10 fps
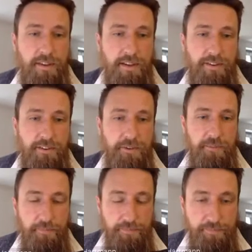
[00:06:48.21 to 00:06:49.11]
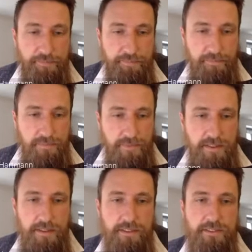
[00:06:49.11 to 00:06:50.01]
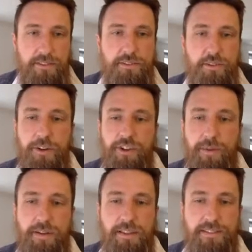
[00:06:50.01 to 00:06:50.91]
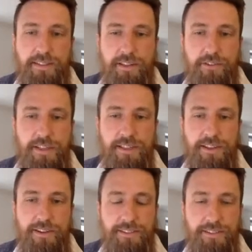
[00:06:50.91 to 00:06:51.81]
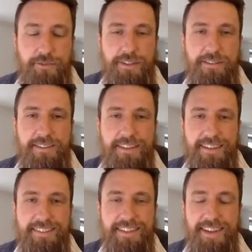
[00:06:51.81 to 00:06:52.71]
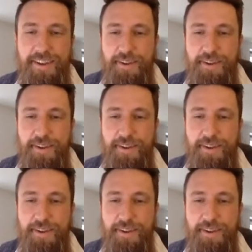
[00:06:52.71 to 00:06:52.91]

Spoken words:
And there's so much happening at Sungrow right now. It's really fantastic.